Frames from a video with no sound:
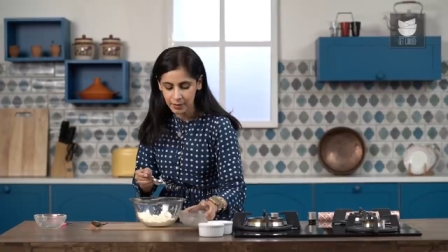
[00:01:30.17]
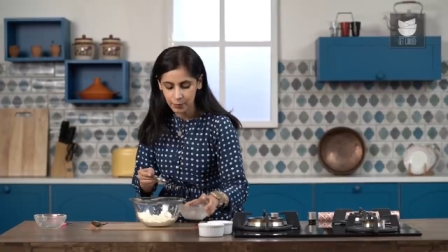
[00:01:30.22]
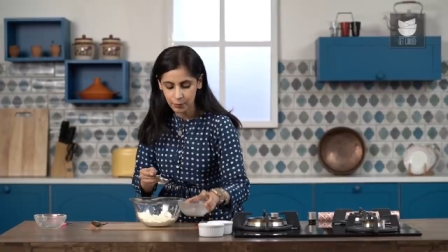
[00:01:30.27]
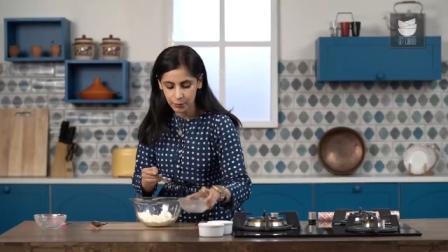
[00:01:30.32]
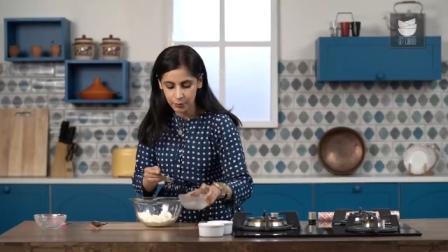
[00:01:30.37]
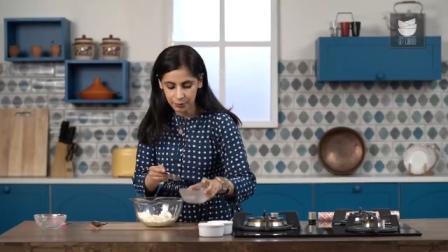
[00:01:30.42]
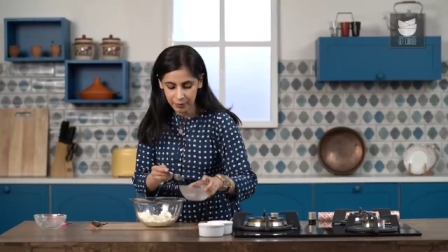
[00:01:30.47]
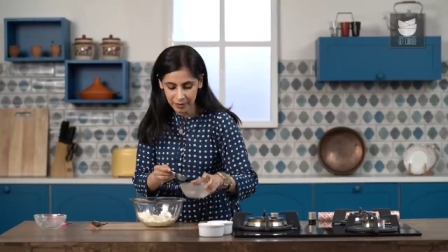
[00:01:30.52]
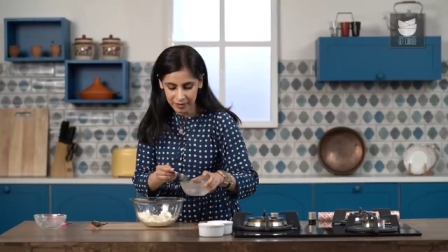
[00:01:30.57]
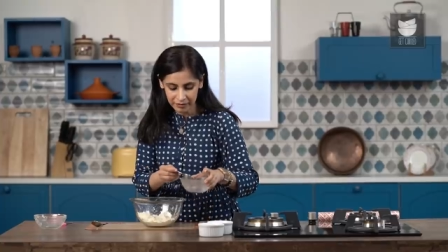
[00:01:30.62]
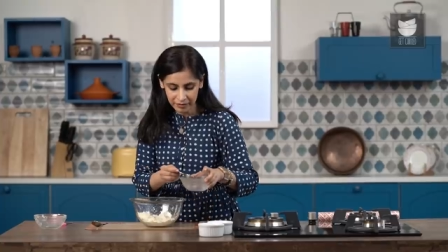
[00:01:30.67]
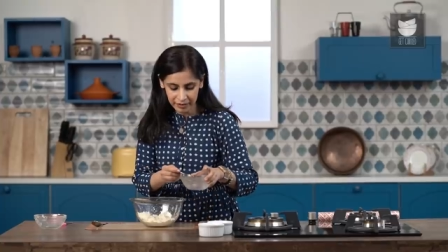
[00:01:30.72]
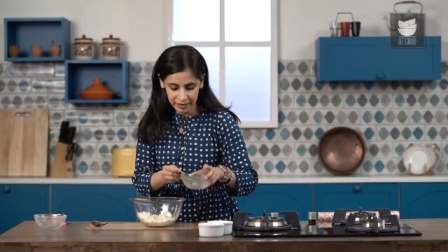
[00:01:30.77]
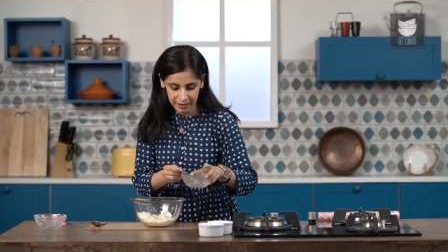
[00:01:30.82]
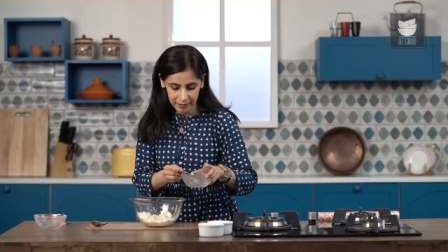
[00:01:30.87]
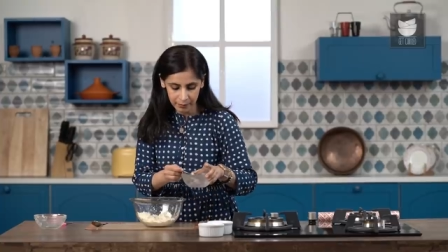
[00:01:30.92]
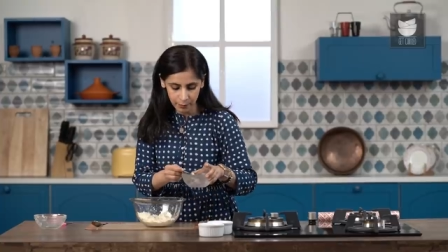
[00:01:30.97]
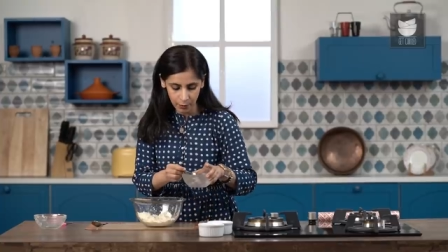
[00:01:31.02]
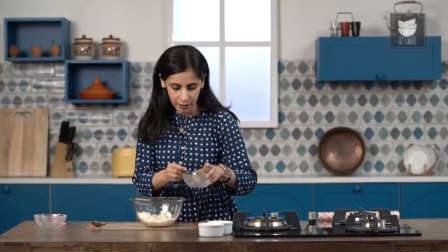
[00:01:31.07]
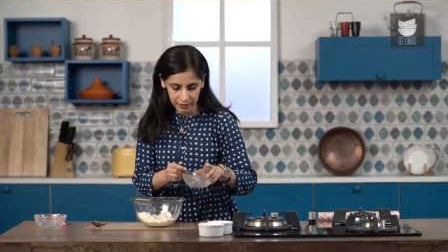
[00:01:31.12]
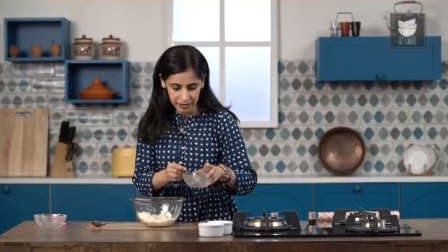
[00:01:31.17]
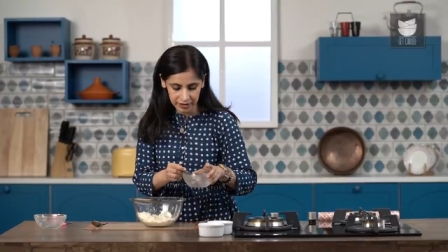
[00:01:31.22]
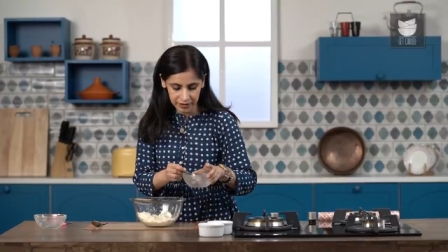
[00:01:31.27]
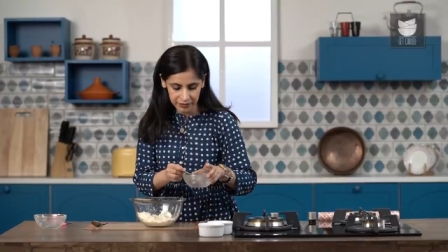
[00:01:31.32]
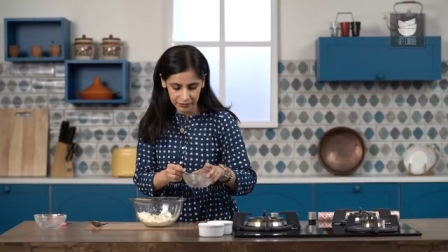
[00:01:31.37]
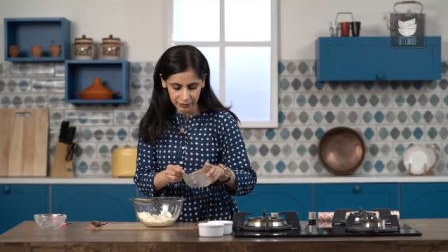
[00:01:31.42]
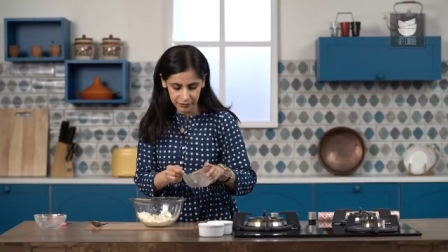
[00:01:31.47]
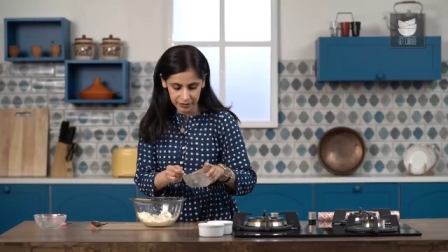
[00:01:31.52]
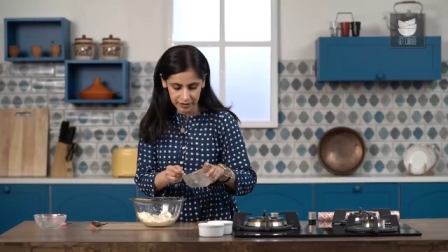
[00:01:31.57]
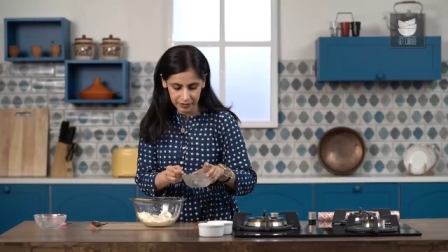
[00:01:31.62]
What we really want
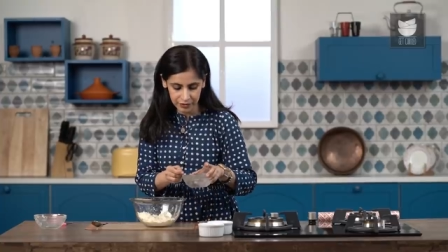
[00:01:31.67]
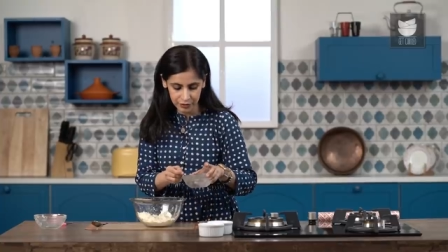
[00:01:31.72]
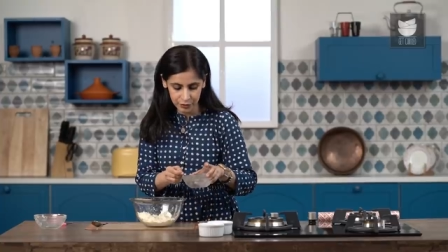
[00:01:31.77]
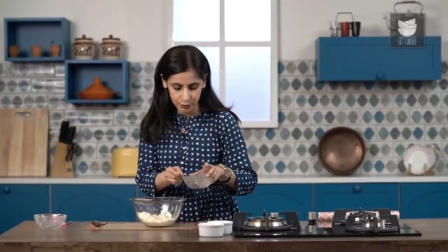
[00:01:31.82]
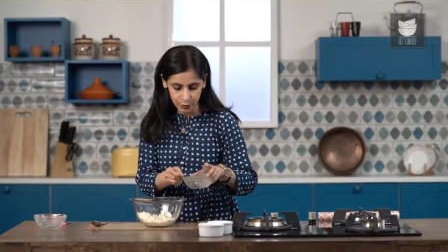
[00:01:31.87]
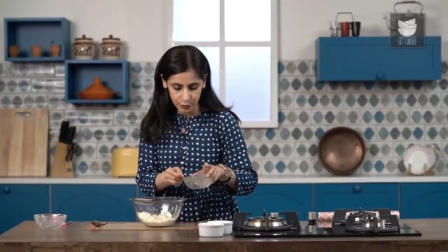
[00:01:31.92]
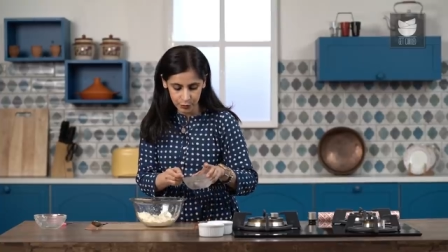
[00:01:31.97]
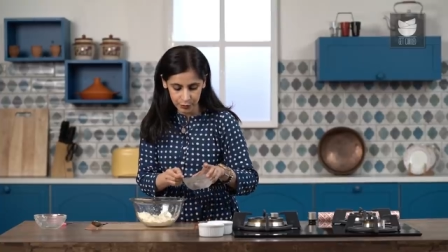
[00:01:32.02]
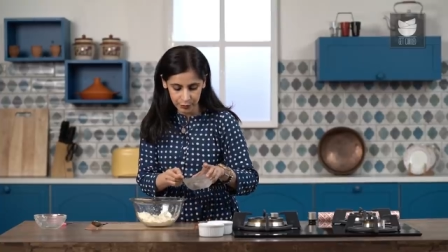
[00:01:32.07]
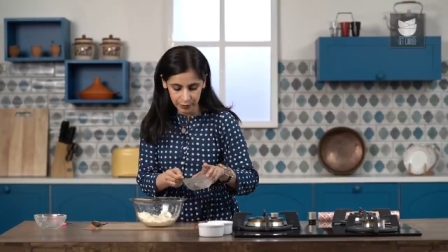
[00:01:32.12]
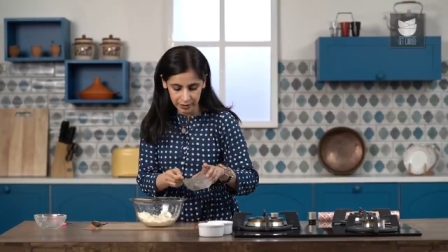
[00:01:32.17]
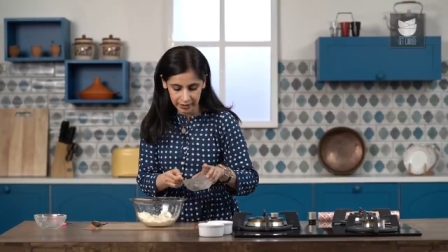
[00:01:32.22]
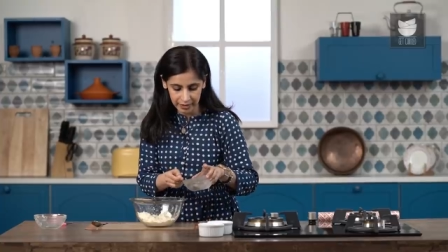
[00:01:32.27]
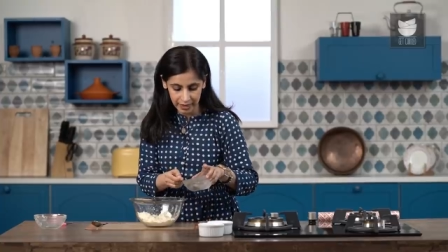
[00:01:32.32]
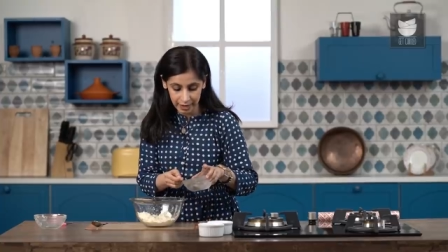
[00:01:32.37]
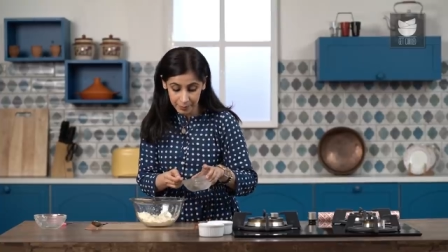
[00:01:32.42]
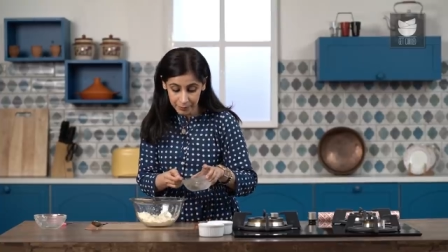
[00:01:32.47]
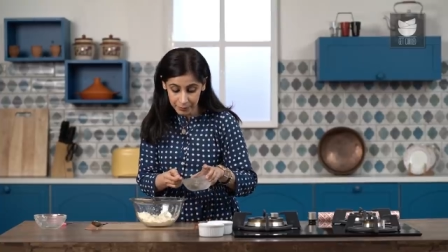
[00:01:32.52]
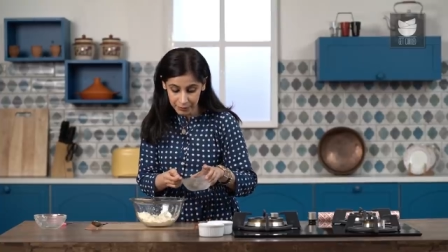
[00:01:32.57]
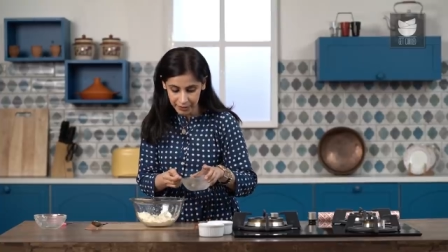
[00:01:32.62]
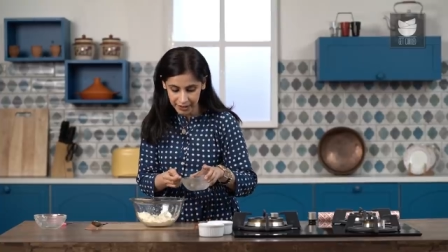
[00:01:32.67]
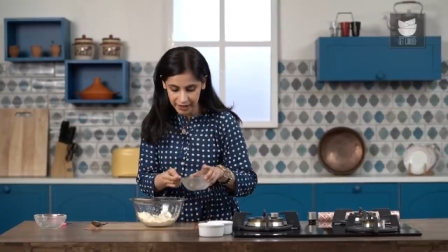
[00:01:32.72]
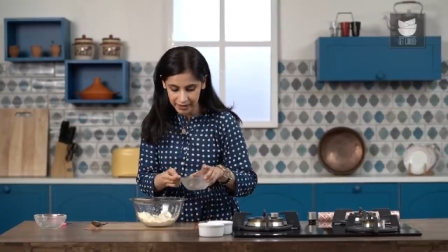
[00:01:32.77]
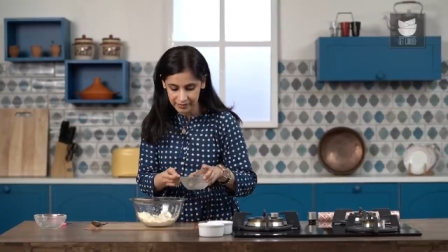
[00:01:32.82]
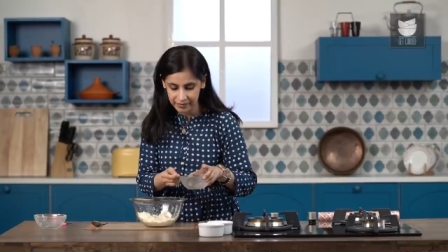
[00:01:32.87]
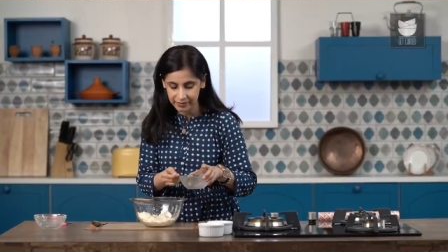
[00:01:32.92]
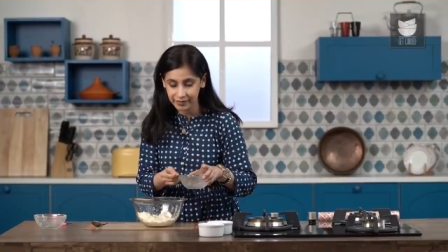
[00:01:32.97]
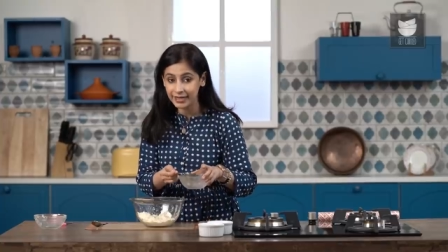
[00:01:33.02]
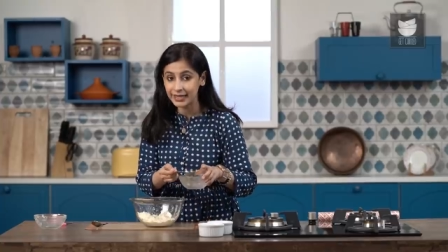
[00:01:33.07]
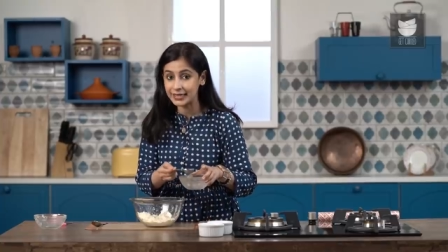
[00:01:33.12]
is for this dough to come
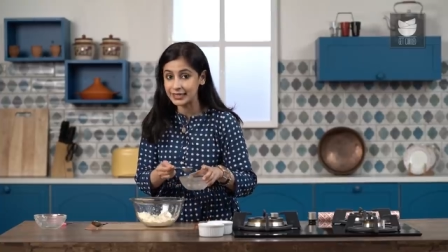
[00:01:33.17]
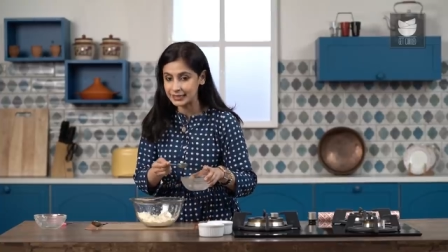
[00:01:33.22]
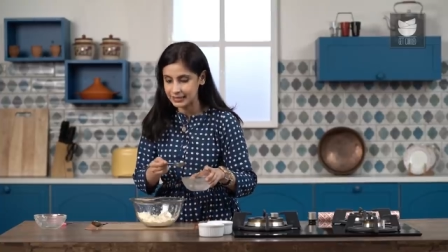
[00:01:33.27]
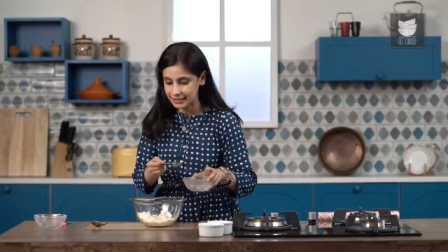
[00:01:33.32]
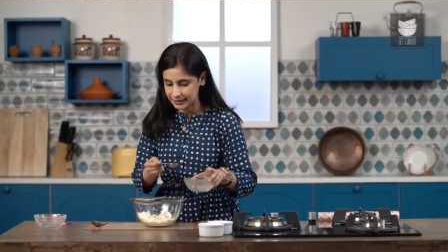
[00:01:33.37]
together in